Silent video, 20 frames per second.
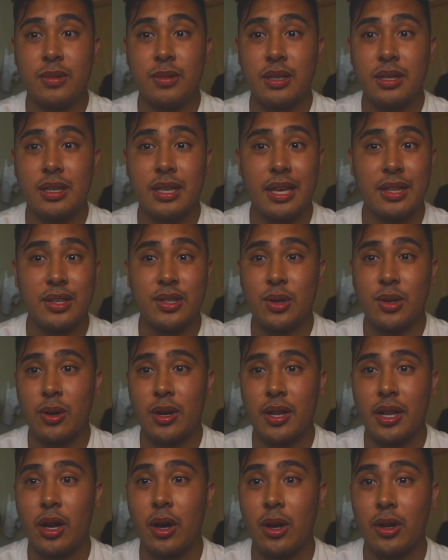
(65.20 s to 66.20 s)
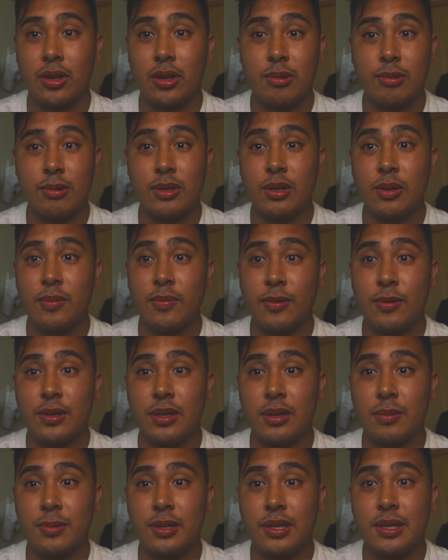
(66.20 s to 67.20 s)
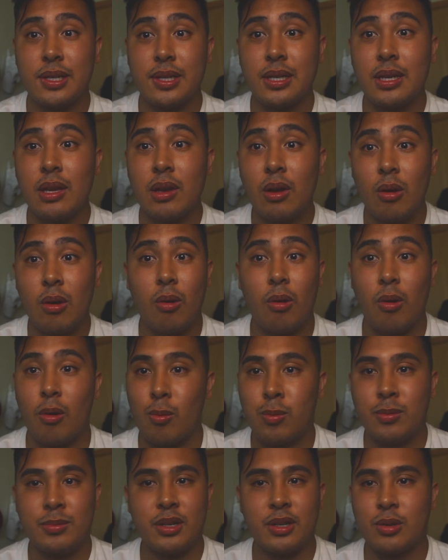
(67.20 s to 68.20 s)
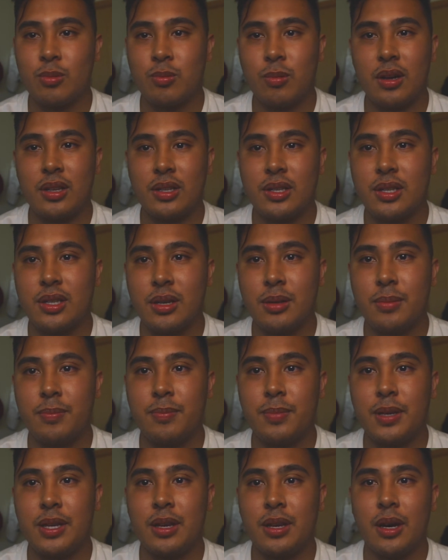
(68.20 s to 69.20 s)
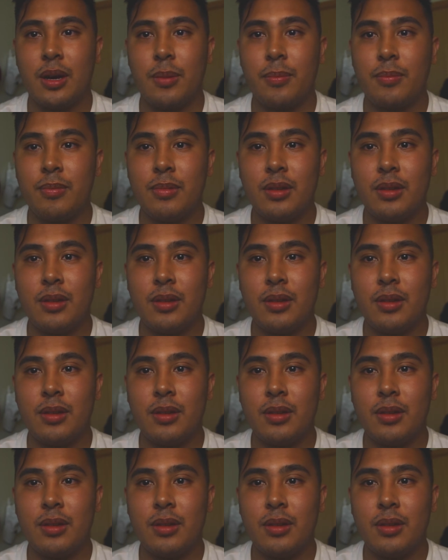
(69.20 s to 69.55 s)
get started on YouTube for some reason, or just wants to become